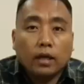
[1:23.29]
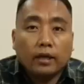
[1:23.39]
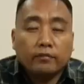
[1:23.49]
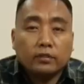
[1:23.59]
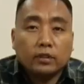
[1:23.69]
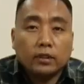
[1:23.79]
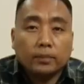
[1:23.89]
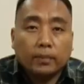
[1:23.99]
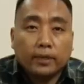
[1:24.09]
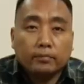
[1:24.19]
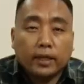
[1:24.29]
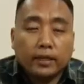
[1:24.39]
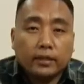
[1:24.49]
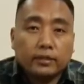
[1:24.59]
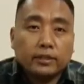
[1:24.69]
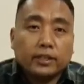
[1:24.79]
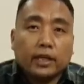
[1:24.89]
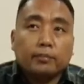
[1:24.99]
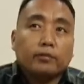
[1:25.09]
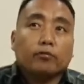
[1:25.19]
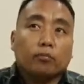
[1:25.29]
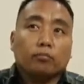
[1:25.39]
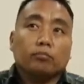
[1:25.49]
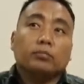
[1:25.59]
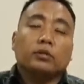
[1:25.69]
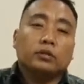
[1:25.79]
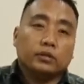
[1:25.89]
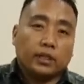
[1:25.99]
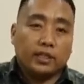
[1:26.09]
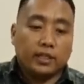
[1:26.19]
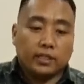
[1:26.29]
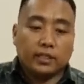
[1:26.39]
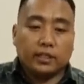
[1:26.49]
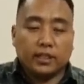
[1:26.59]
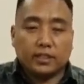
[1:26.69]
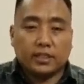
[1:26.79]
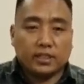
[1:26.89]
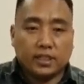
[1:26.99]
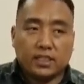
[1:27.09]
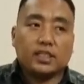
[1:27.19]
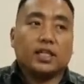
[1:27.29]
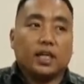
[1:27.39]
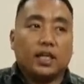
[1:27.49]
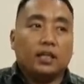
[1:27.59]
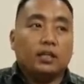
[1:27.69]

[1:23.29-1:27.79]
I have applied my retirement from candidate yesterday.